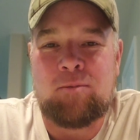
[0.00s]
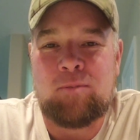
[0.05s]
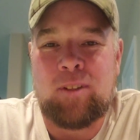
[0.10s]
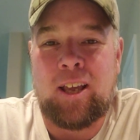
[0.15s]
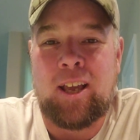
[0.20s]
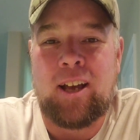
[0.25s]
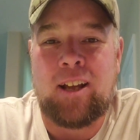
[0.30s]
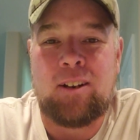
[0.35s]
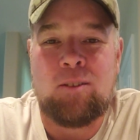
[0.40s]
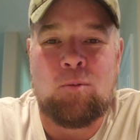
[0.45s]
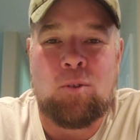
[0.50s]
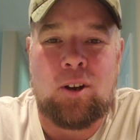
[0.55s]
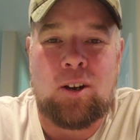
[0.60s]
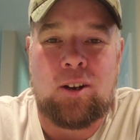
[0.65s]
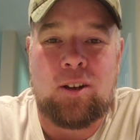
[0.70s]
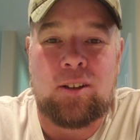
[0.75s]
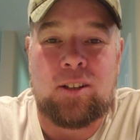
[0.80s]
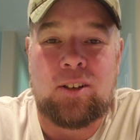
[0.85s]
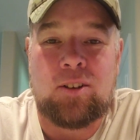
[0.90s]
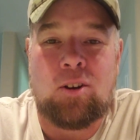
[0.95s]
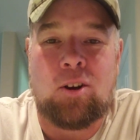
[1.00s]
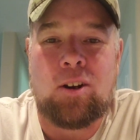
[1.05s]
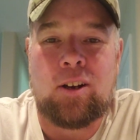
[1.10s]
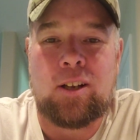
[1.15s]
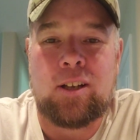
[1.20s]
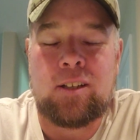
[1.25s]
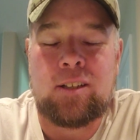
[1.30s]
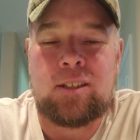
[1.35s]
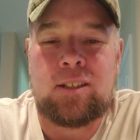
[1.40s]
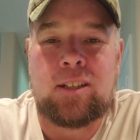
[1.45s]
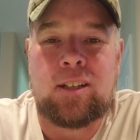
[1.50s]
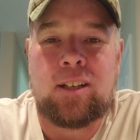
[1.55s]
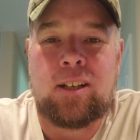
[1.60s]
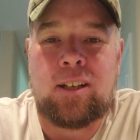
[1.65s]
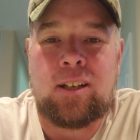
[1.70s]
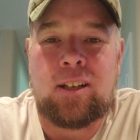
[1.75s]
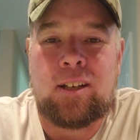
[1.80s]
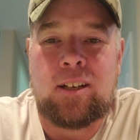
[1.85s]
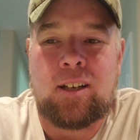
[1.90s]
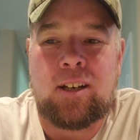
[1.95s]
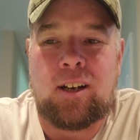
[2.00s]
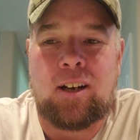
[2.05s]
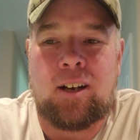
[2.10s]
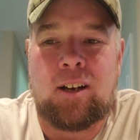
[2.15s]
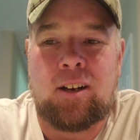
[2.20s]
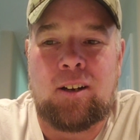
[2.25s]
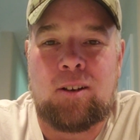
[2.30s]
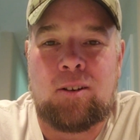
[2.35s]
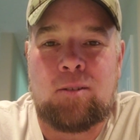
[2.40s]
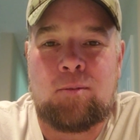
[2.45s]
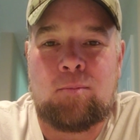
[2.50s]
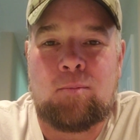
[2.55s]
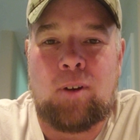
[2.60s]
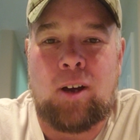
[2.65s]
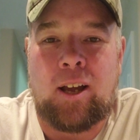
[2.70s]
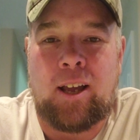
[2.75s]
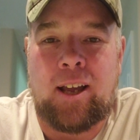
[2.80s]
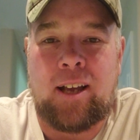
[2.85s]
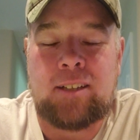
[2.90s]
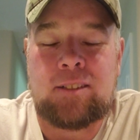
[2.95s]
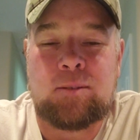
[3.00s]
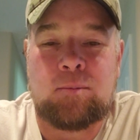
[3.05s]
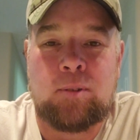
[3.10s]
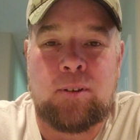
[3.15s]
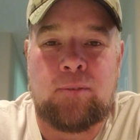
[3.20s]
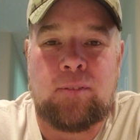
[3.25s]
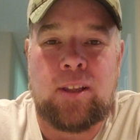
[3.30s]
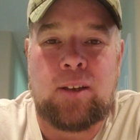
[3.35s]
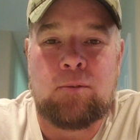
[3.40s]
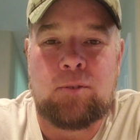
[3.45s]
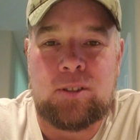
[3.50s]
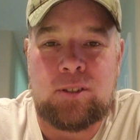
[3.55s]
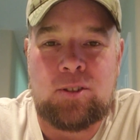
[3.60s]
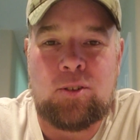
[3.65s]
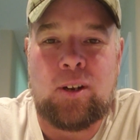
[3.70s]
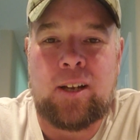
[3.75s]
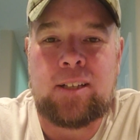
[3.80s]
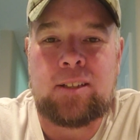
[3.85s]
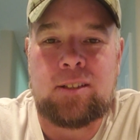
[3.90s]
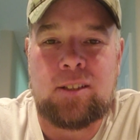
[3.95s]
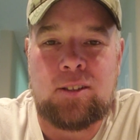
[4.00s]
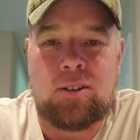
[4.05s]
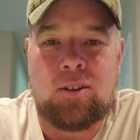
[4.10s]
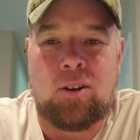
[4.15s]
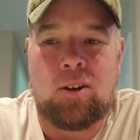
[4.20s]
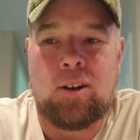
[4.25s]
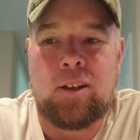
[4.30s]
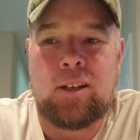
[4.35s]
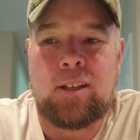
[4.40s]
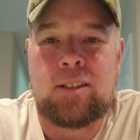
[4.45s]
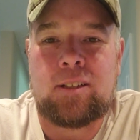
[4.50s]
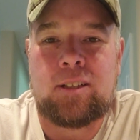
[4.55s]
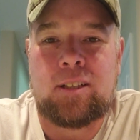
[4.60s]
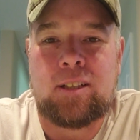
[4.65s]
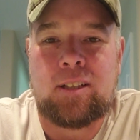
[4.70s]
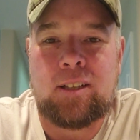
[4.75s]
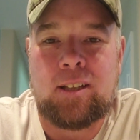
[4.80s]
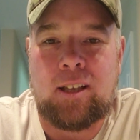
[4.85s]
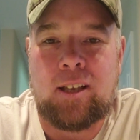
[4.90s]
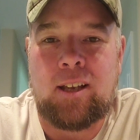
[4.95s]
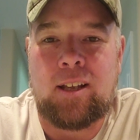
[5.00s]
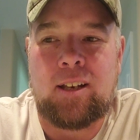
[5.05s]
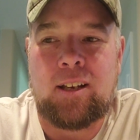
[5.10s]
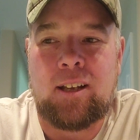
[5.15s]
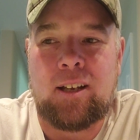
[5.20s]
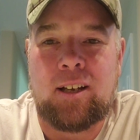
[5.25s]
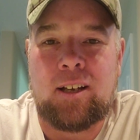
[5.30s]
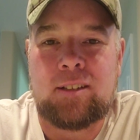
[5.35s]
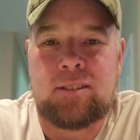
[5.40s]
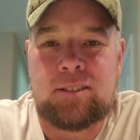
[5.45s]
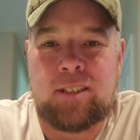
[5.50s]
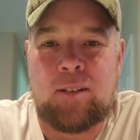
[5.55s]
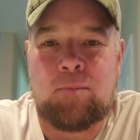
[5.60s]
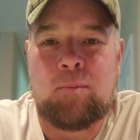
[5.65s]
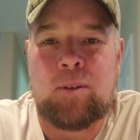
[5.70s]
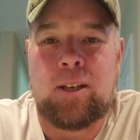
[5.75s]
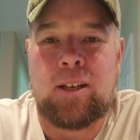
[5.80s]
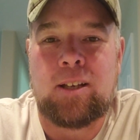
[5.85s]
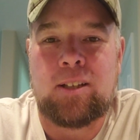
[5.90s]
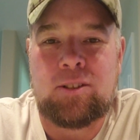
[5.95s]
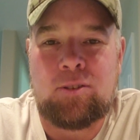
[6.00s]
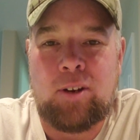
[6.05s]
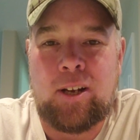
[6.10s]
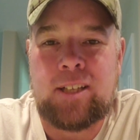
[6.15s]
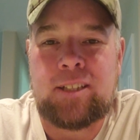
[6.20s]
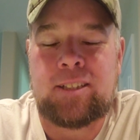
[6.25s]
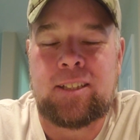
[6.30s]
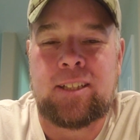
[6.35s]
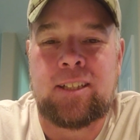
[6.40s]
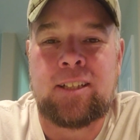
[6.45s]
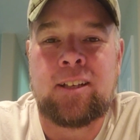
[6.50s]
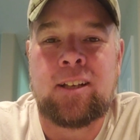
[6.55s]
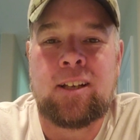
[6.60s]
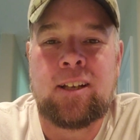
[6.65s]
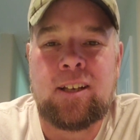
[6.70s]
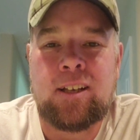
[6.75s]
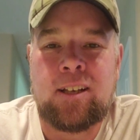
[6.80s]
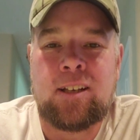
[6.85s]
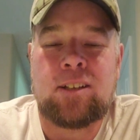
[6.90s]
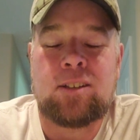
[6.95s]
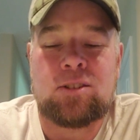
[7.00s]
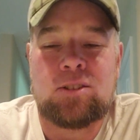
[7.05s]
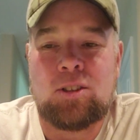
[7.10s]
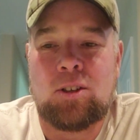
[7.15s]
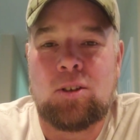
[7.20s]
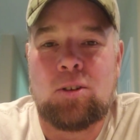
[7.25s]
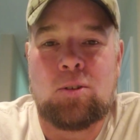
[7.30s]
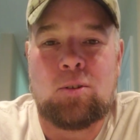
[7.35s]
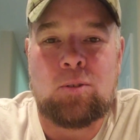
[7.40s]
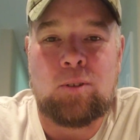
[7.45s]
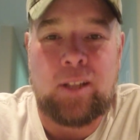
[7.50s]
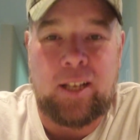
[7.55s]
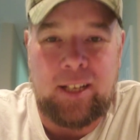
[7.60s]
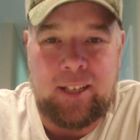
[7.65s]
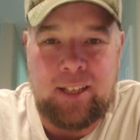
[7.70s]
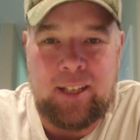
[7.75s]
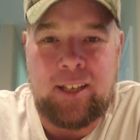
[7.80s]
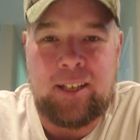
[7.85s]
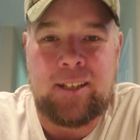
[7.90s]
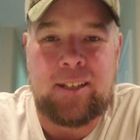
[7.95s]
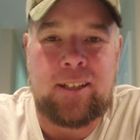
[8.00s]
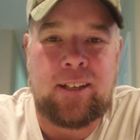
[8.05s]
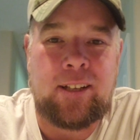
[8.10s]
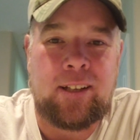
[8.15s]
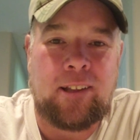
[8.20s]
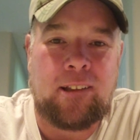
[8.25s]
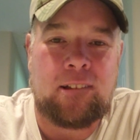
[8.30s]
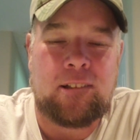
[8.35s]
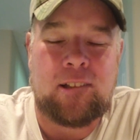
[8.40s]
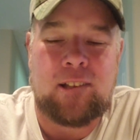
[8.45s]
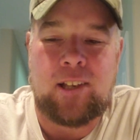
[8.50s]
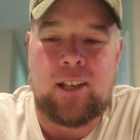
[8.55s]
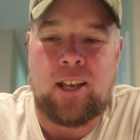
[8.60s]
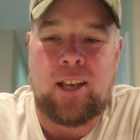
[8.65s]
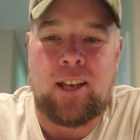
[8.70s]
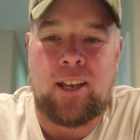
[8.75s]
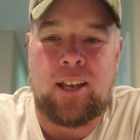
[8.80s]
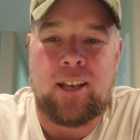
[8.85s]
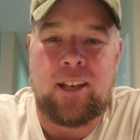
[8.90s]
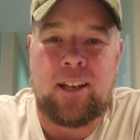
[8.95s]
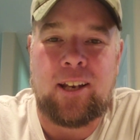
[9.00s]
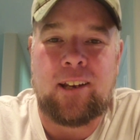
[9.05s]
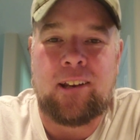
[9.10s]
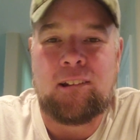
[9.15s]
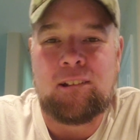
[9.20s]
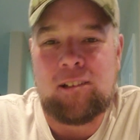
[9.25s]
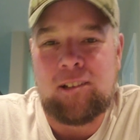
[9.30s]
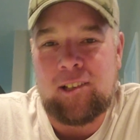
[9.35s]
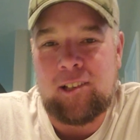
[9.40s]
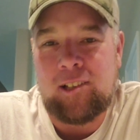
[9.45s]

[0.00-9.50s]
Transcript: they had to work on the targets. I asked them if they would trace the targets and send me a tracing. So they did, and